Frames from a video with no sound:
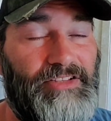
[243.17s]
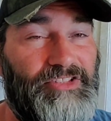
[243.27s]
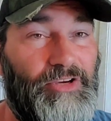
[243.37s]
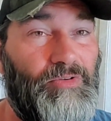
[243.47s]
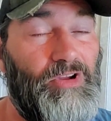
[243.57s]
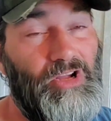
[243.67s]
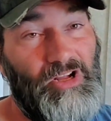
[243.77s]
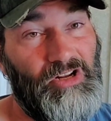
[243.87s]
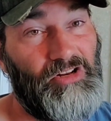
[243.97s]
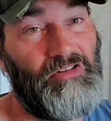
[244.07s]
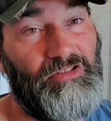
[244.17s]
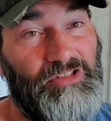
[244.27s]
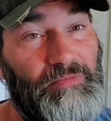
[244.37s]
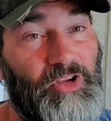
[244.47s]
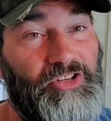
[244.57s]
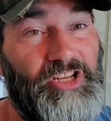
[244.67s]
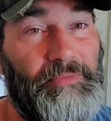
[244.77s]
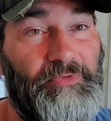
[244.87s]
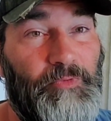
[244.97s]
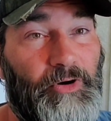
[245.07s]
So some good
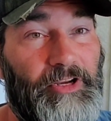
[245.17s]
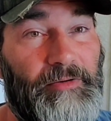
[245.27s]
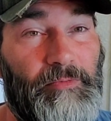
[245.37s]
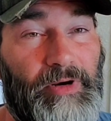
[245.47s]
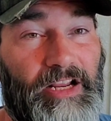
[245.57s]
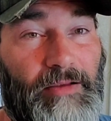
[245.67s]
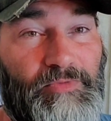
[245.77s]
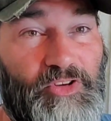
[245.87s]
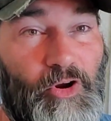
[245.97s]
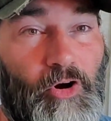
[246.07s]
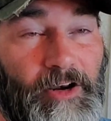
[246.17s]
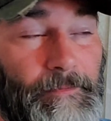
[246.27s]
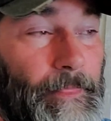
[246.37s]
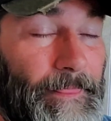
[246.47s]
tips for you when it comes to gardening.